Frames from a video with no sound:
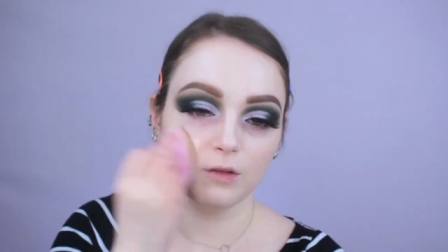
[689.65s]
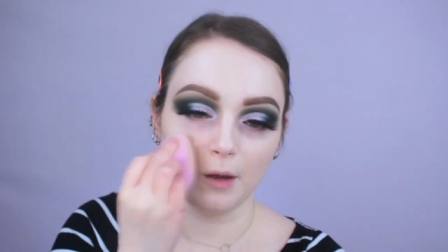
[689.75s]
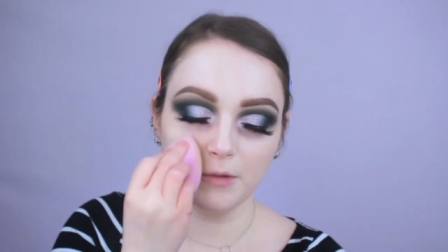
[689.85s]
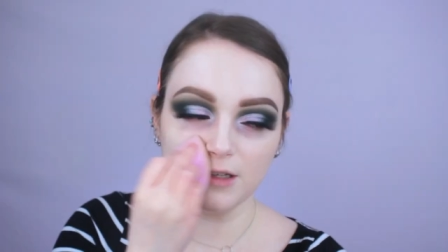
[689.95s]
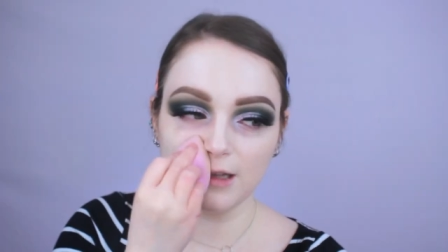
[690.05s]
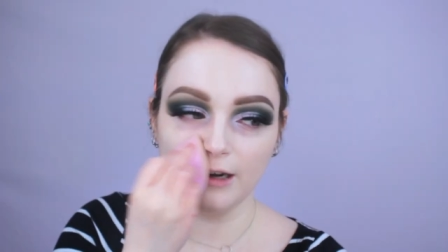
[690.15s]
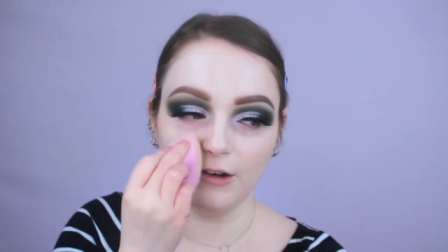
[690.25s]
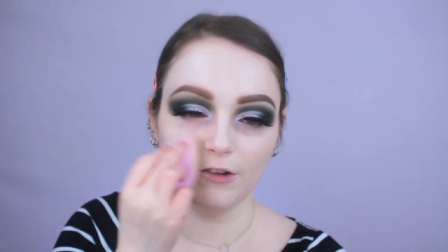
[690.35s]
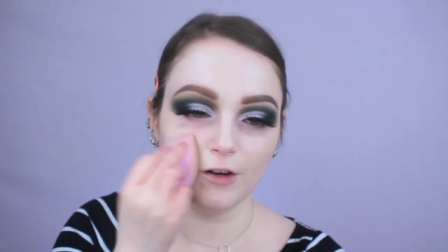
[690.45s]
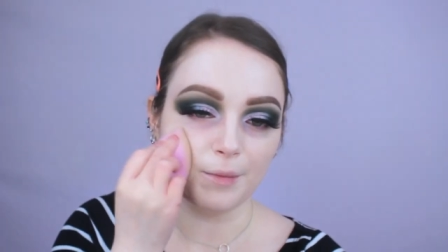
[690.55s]
I'm just kind
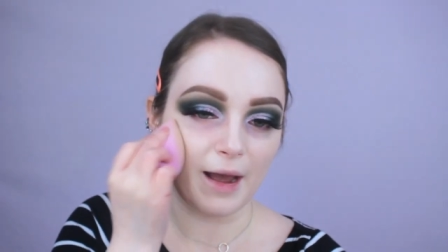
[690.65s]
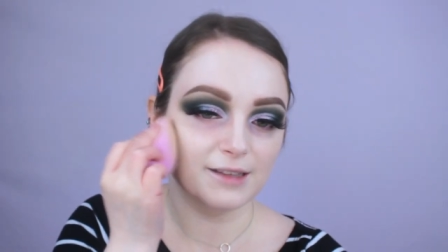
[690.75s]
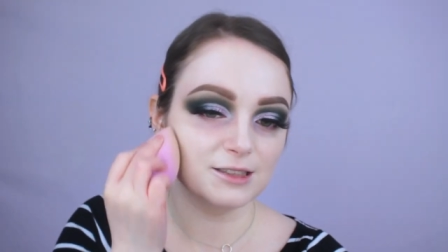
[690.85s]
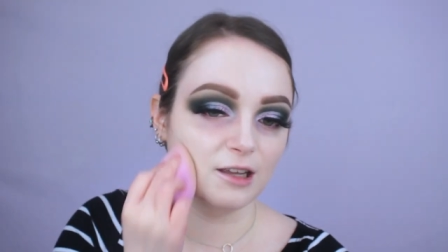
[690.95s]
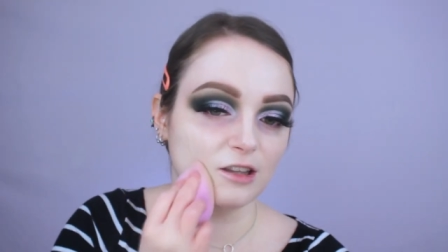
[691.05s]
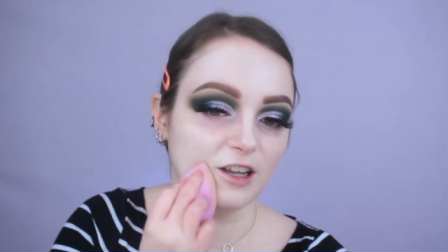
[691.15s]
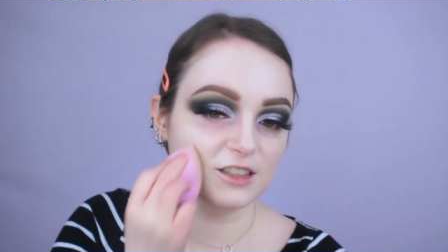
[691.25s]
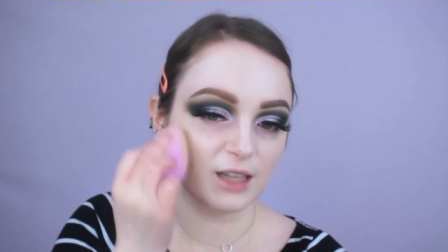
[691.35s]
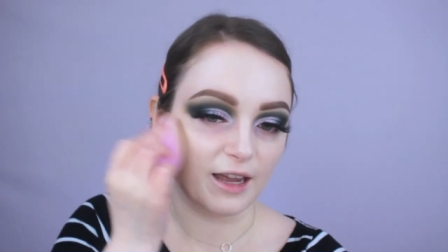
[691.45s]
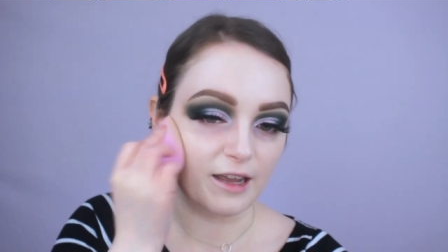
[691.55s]
of over masking
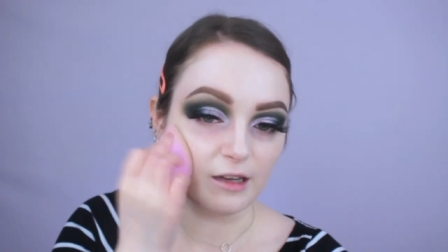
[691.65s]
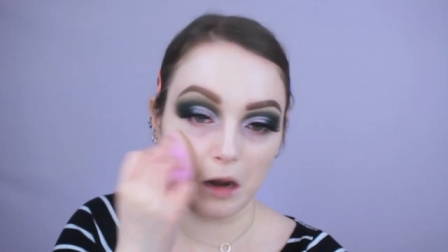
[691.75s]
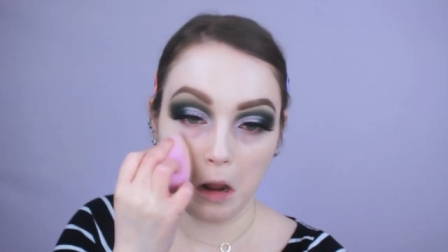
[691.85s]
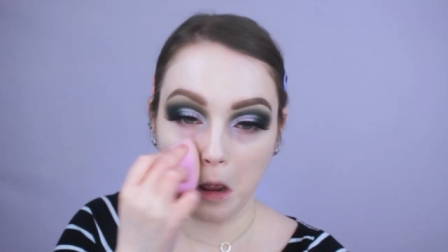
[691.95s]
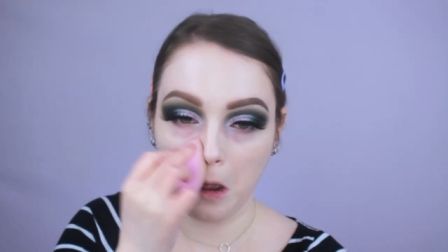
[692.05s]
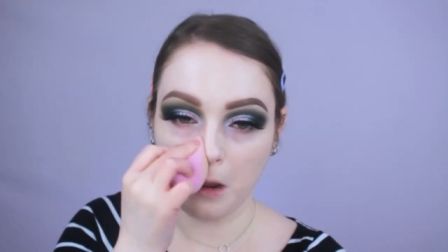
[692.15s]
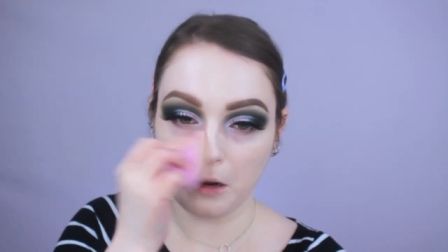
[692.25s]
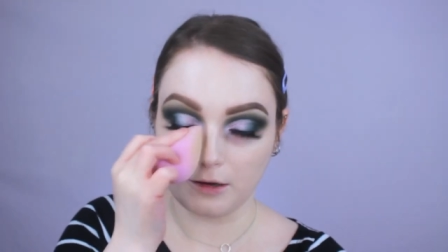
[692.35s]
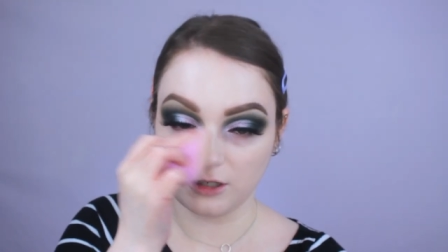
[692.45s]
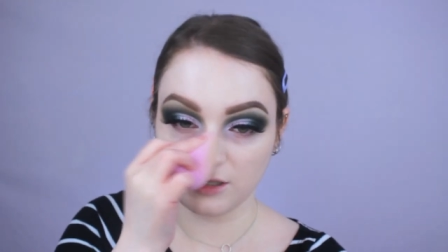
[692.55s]
things I hate.
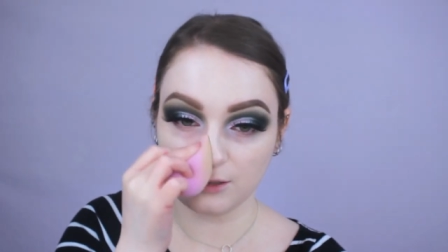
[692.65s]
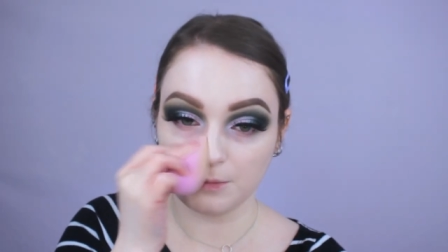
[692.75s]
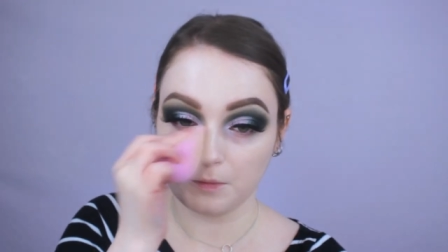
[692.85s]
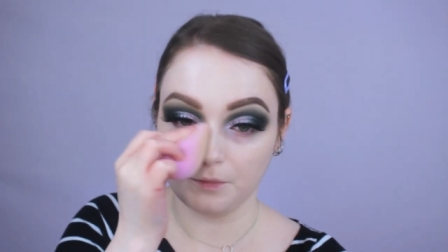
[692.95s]
I just,